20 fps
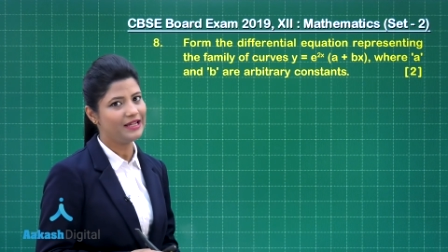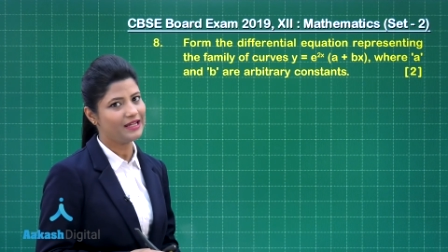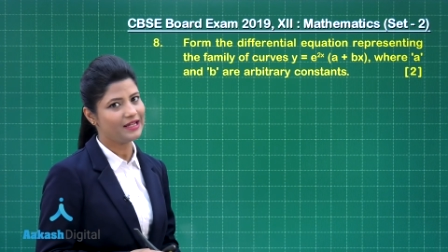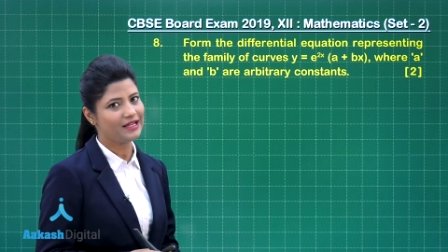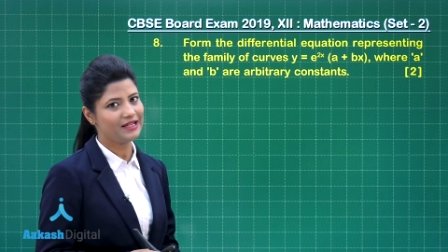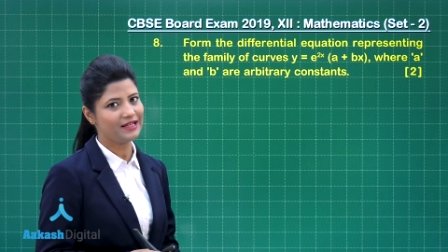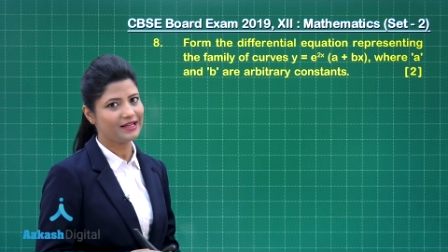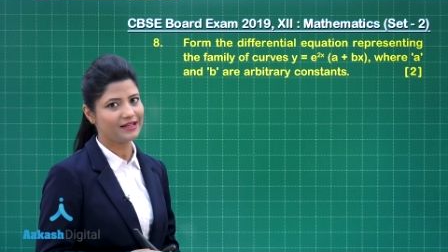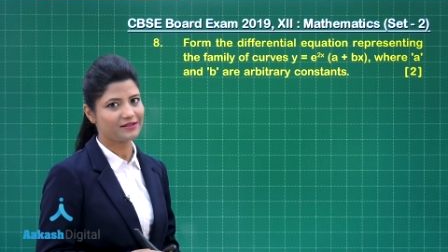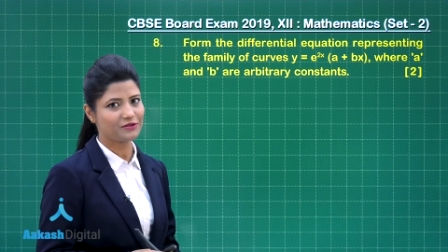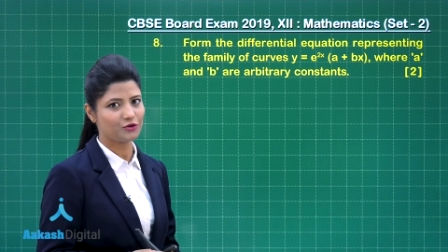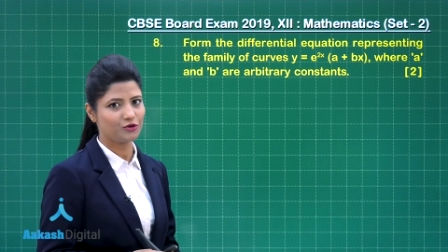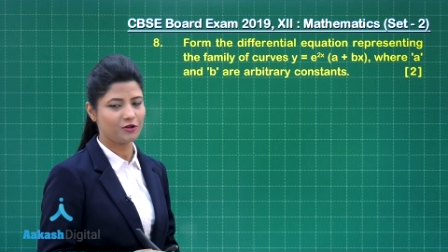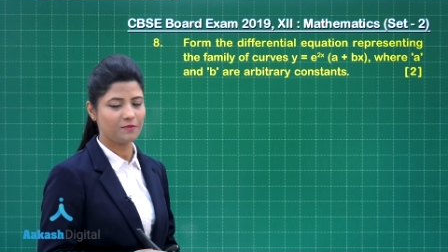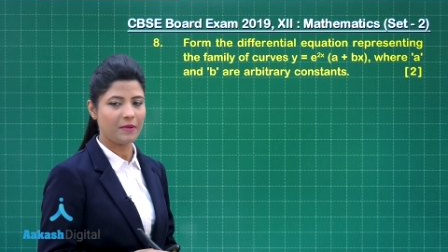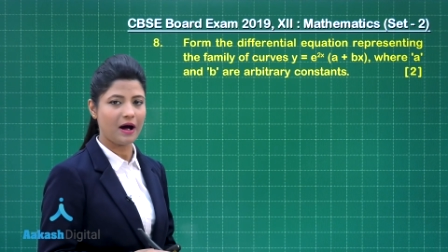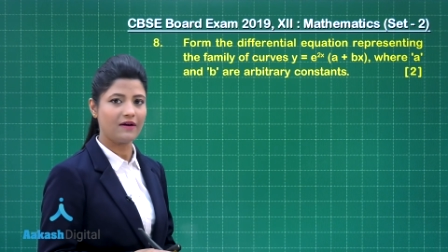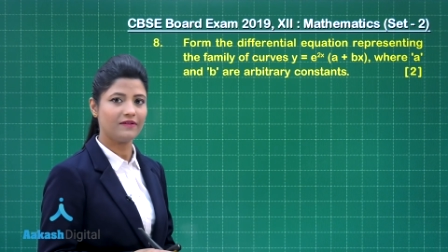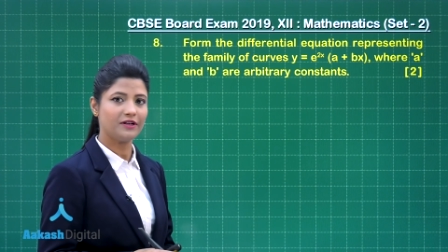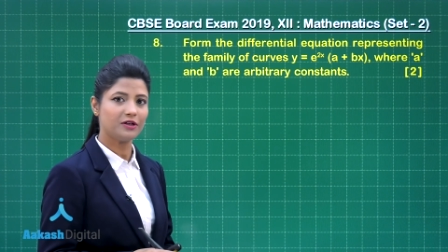e raised to the
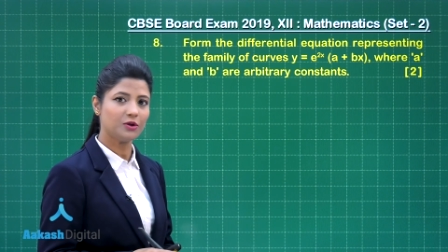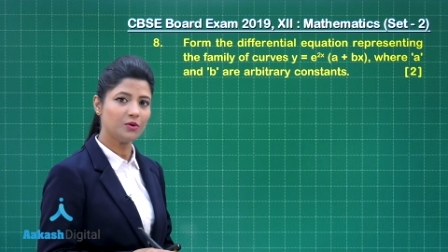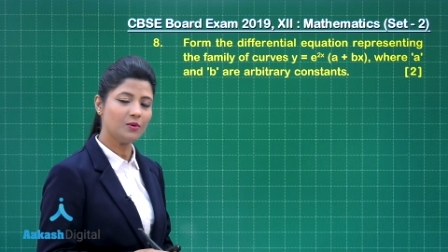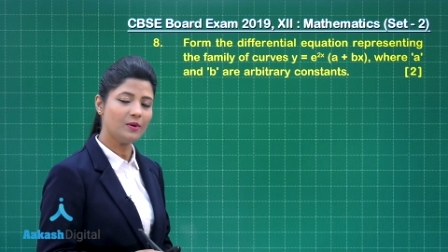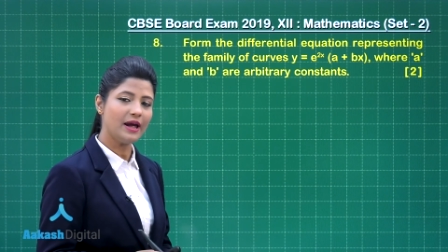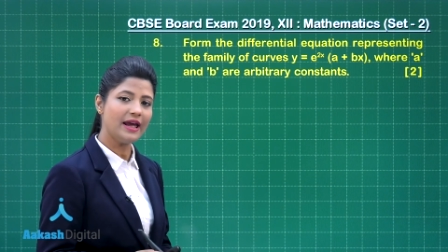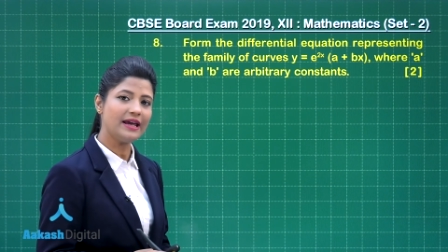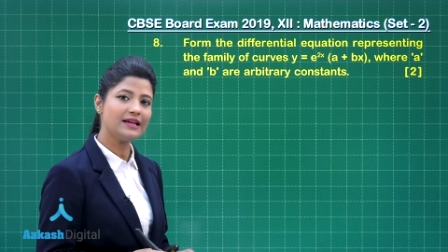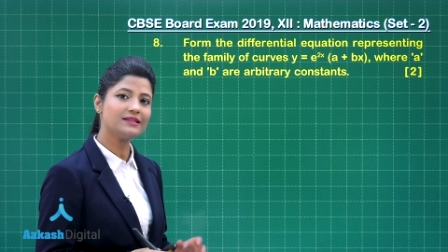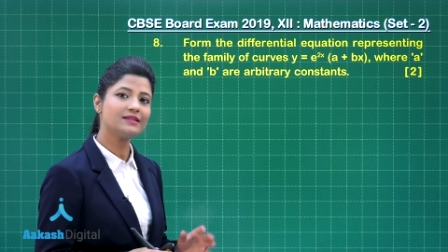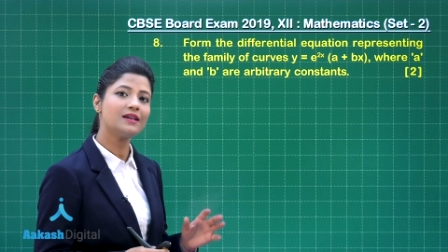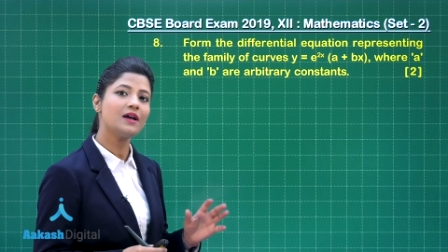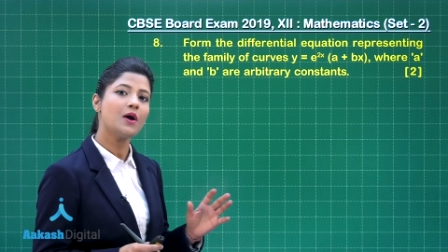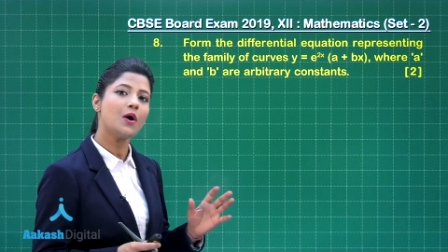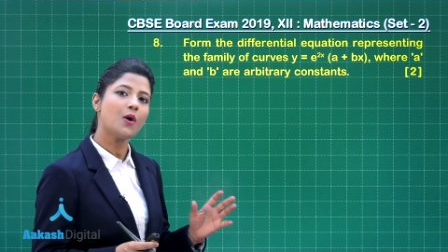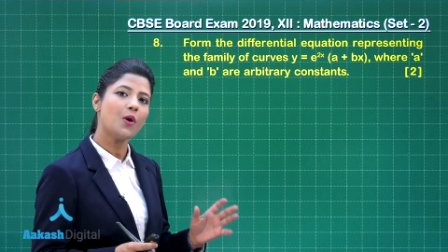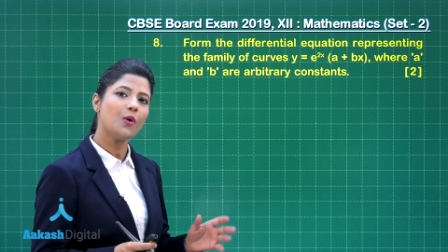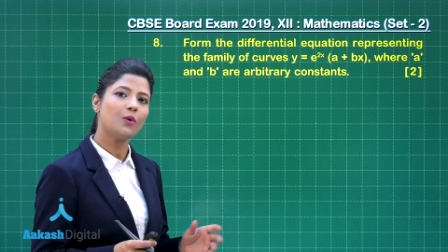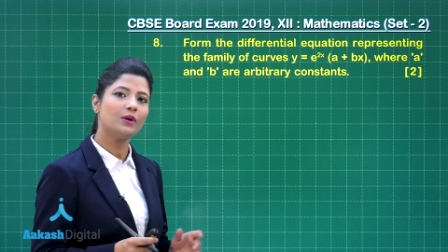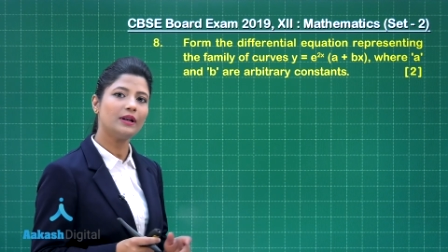power two x
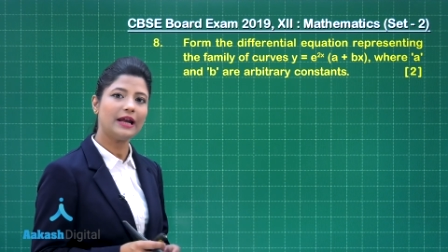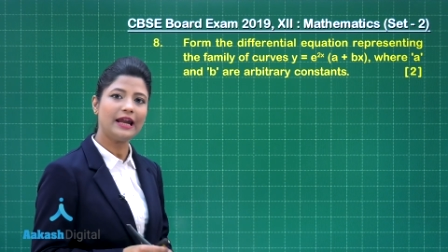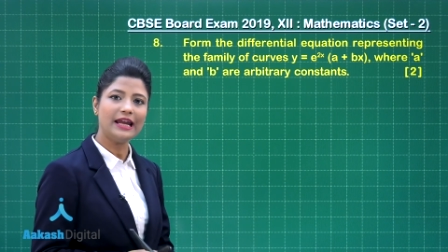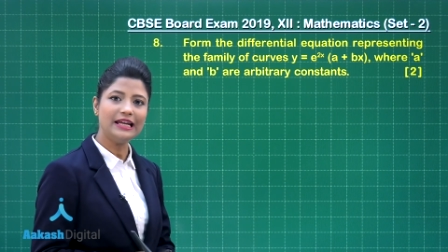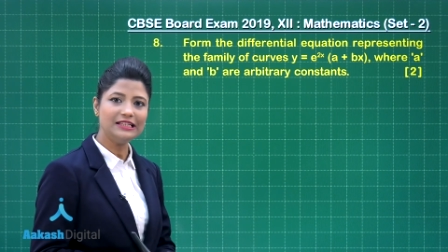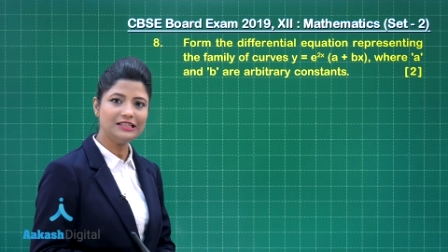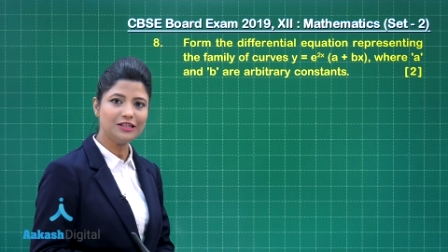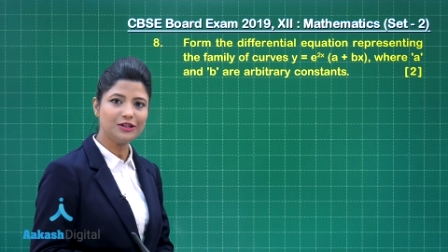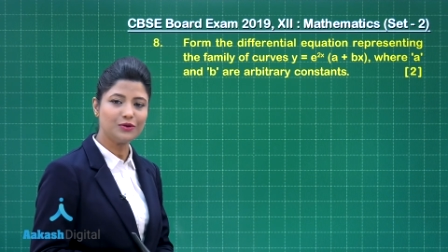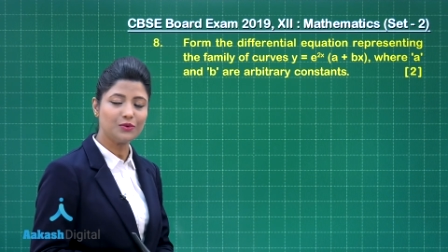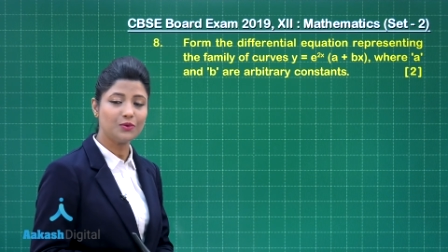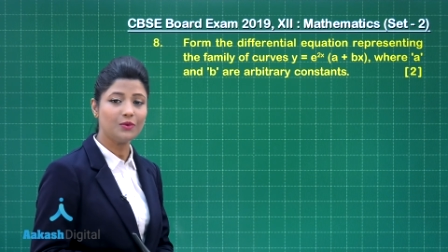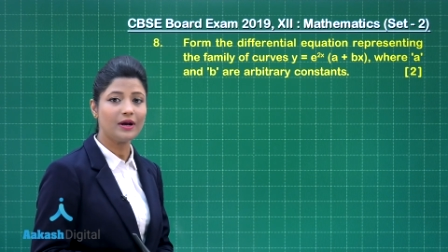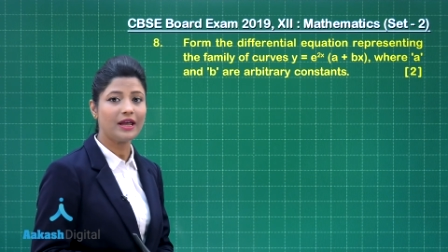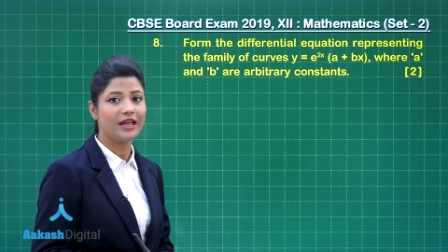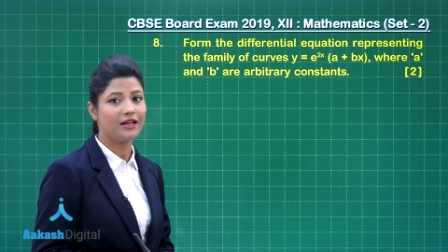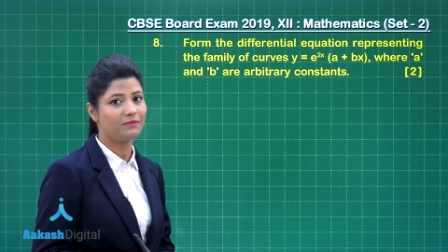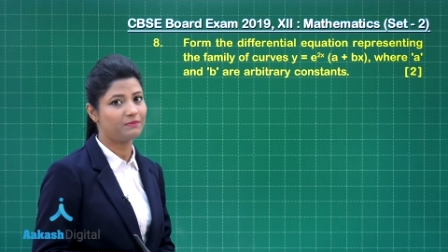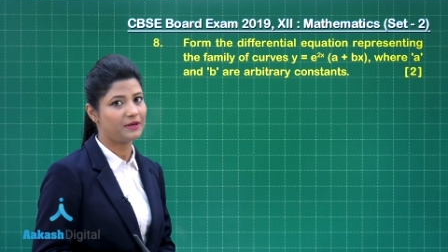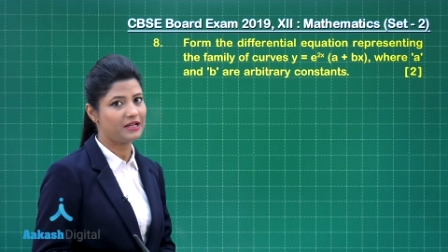whole into
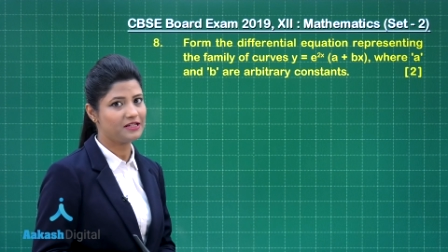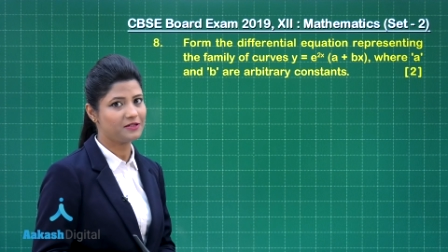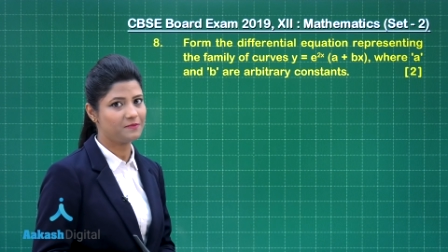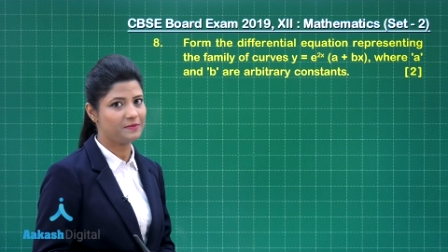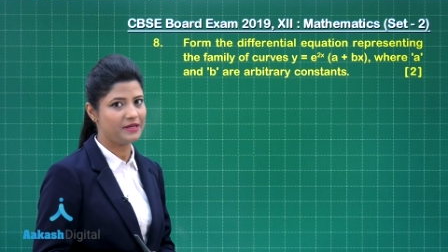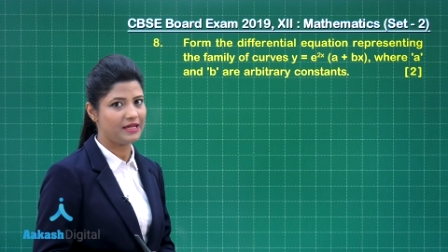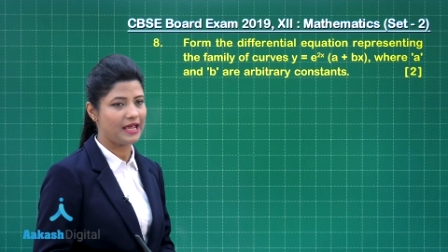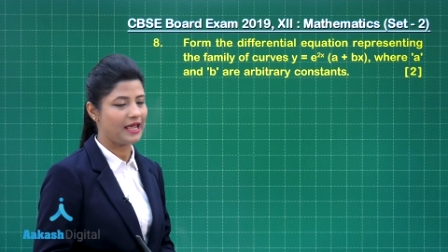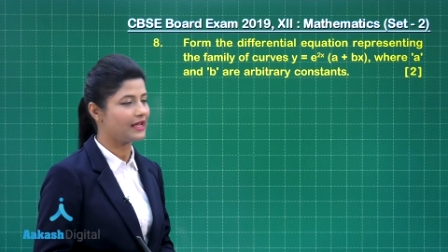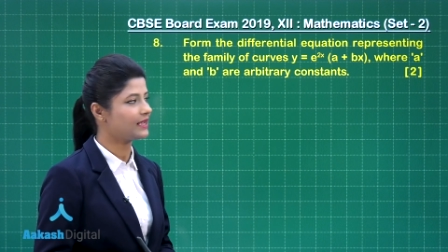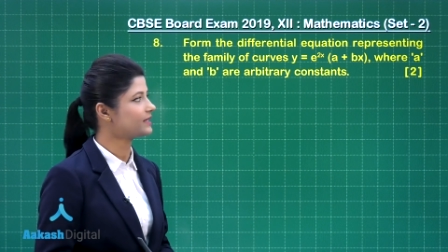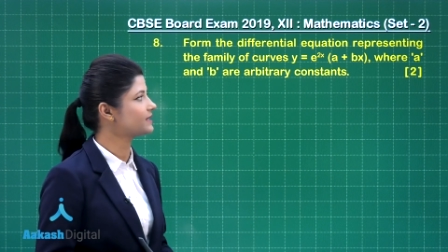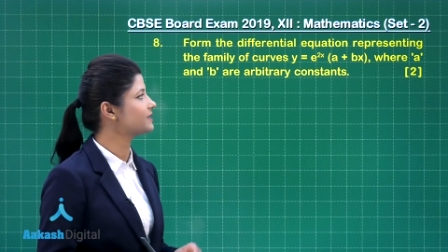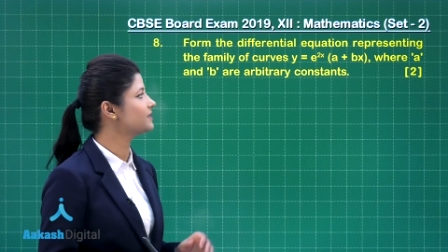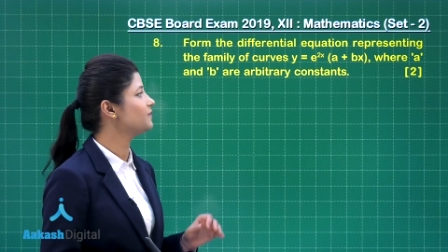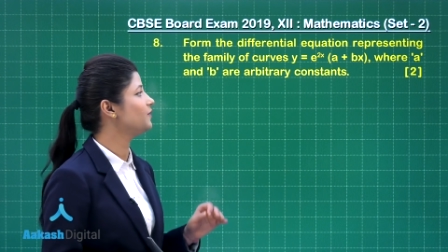a plus bx,